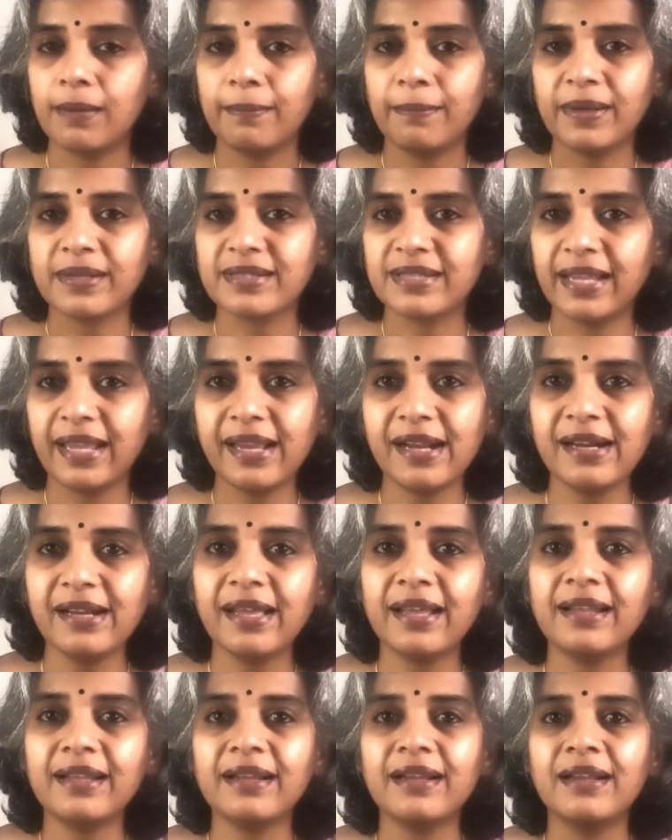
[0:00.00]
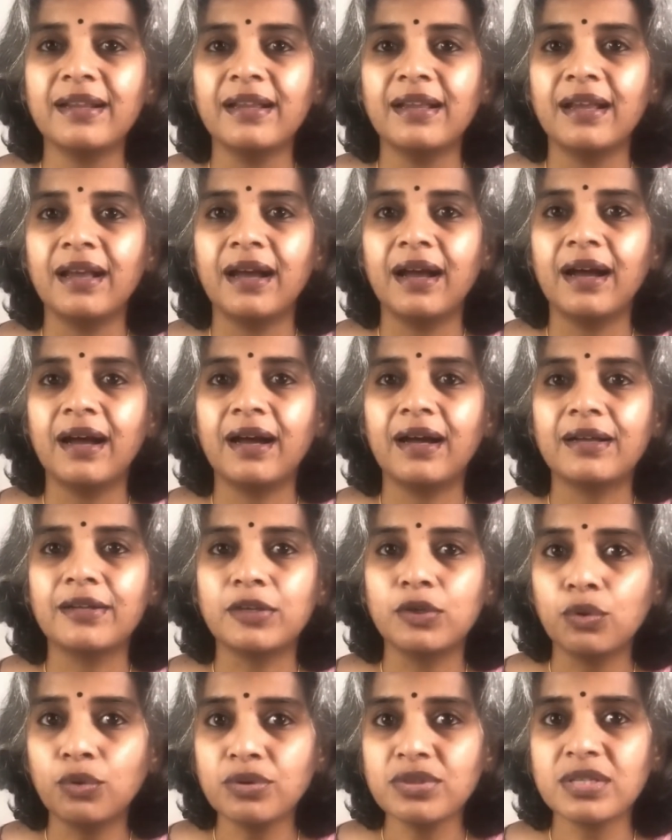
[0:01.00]
But Sekidar
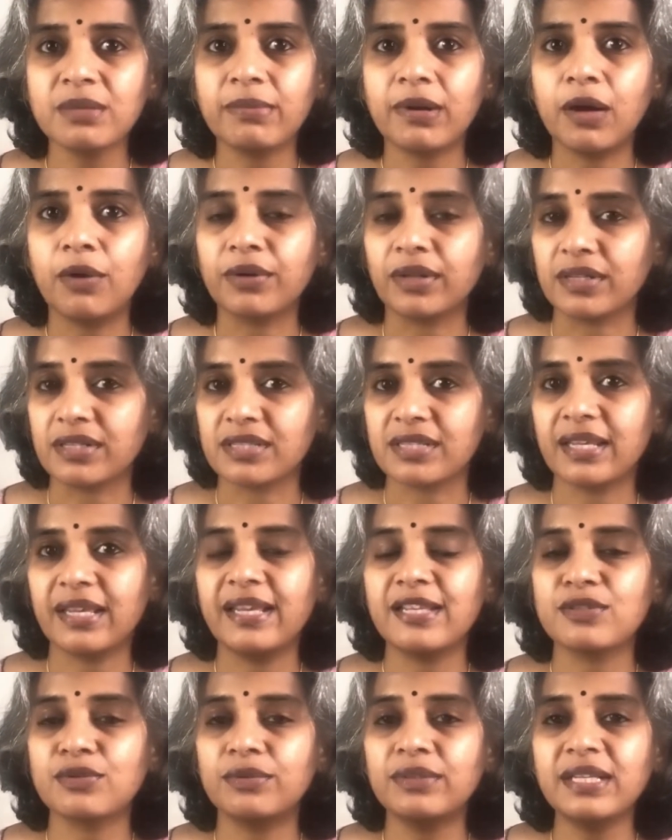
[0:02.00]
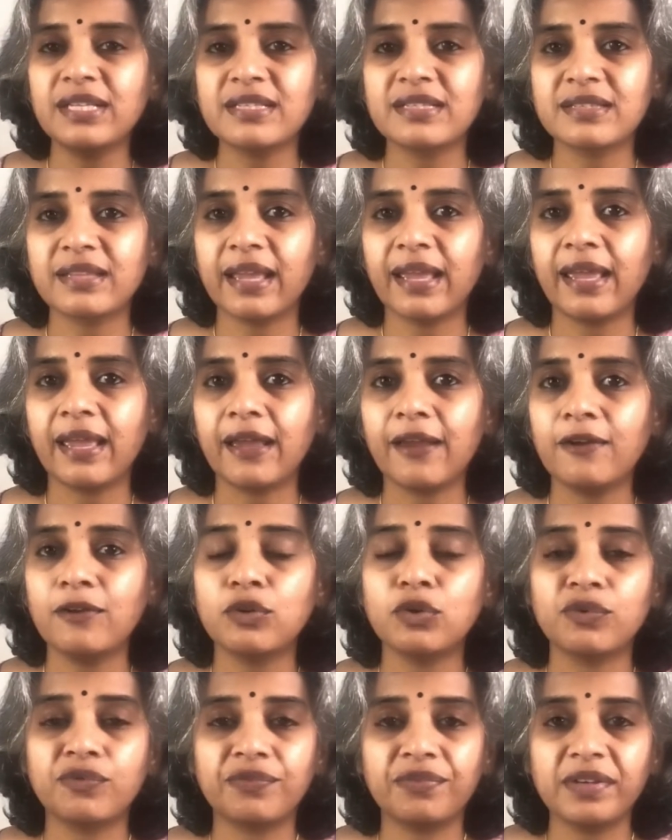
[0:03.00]
knows about us. He is only saying
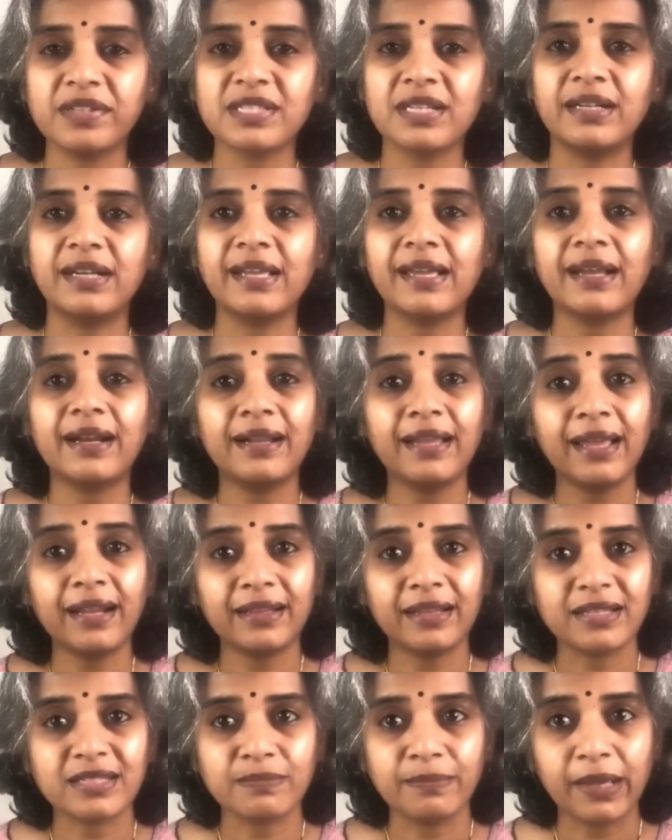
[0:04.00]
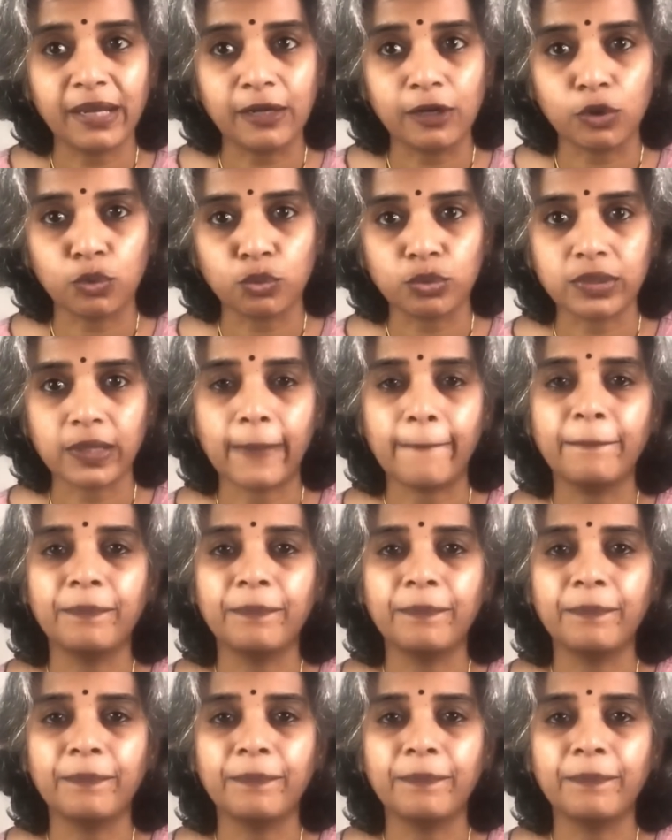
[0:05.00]
to first declare this big truth.